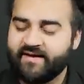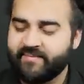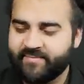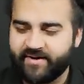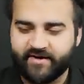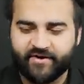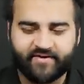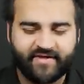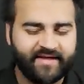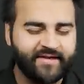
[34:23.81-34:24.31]

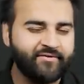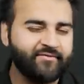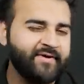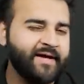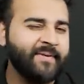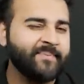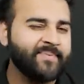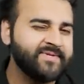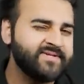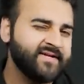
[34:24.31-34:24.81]
But I don't think the
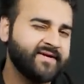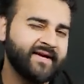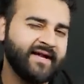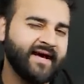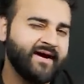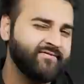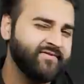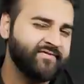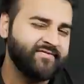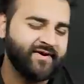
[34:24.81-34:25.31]
Reapers are going to
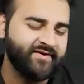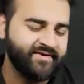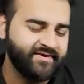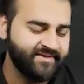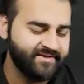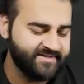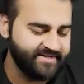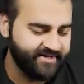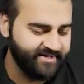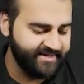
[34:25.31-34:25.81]
have a very
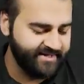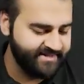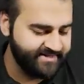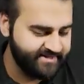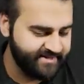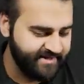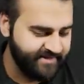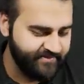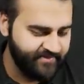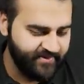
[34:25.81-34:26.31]
good target
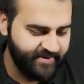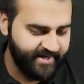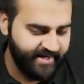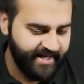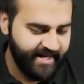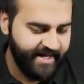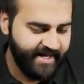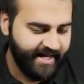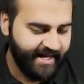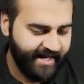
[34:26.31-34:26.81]
turn one.
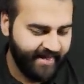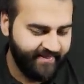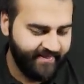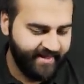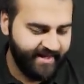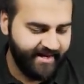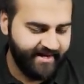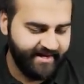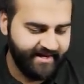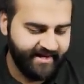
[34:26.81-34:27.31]
And
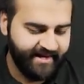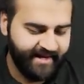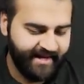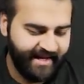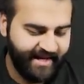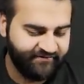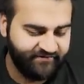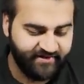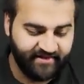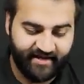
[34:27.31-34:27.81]
then
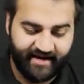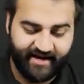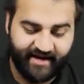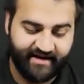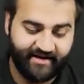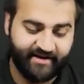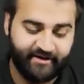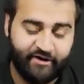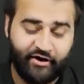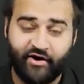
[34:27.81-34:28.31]
after
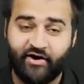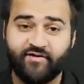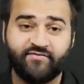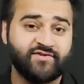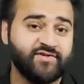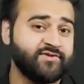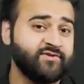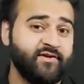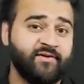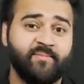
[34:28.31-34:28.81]
that, I've
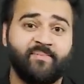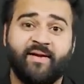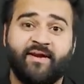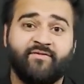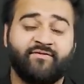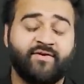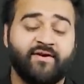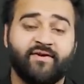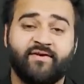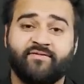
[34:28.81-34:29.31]
just got the
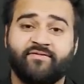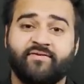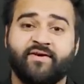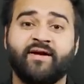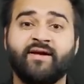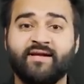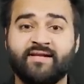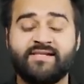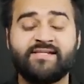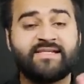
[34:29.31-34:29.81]
benefit of
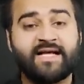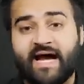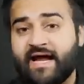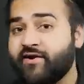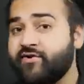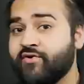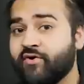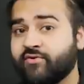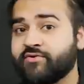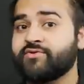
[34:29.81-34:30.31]

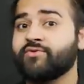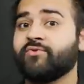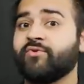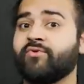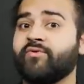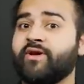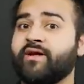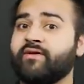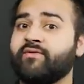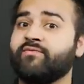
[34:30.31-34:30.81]
Dan not
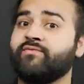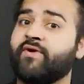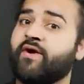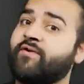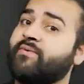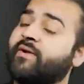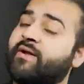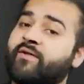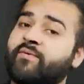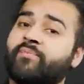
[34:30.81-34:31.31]
scoring
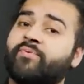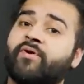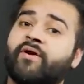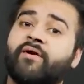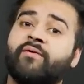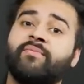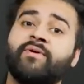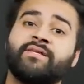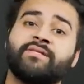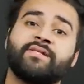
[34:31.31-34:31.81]
very well on
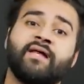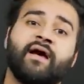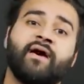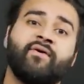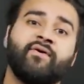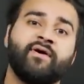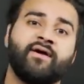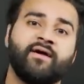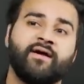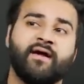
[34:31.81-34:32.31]
primaries
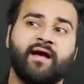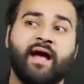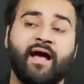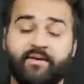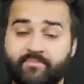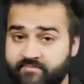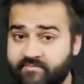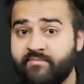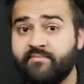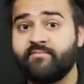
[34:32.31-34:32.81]
now. Mm-hmm.
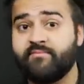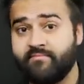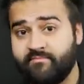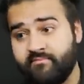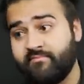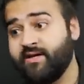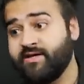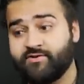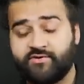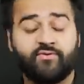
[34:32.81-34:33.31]
And
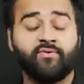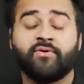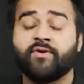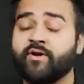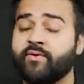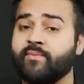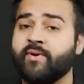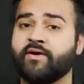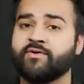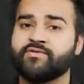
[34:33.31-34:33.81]
me
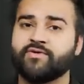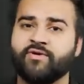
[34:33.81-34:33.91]
scoring well.